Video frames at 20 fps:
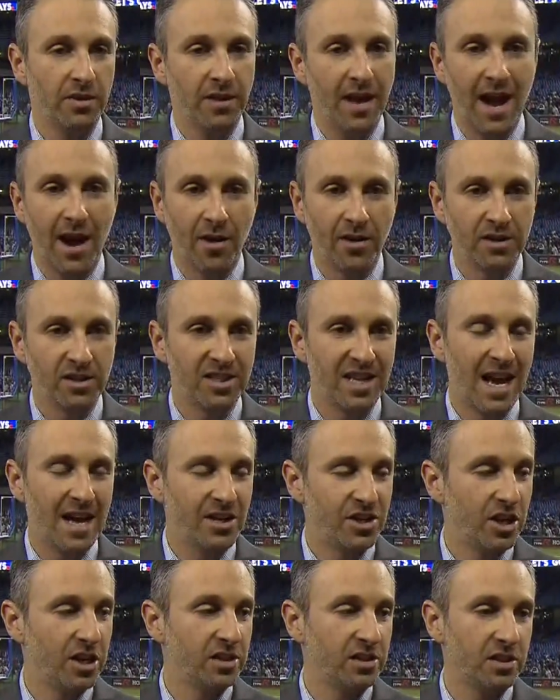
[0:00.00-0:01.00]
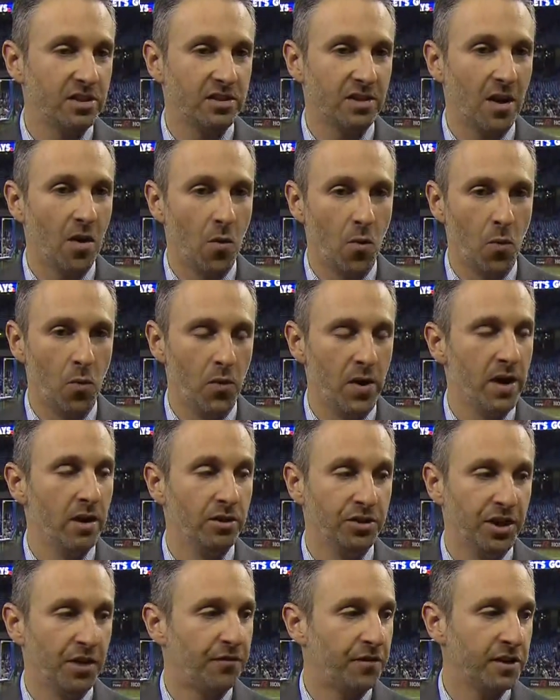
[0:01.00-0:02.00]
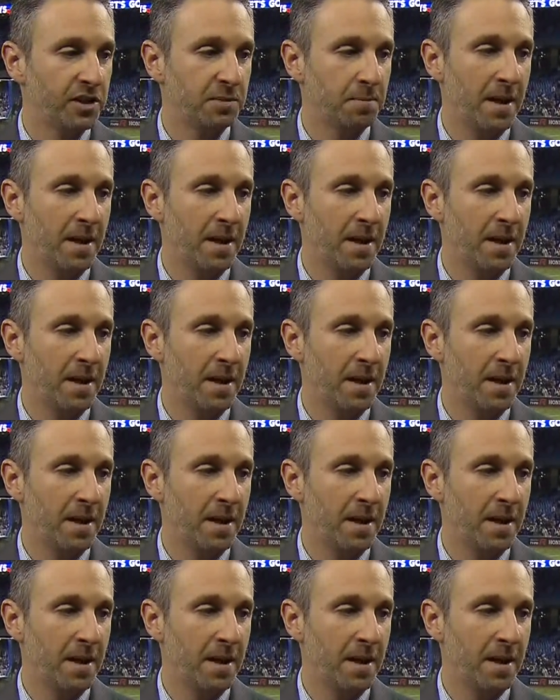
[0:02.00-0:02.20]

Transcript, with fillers: Aaron Sanchez is a real difference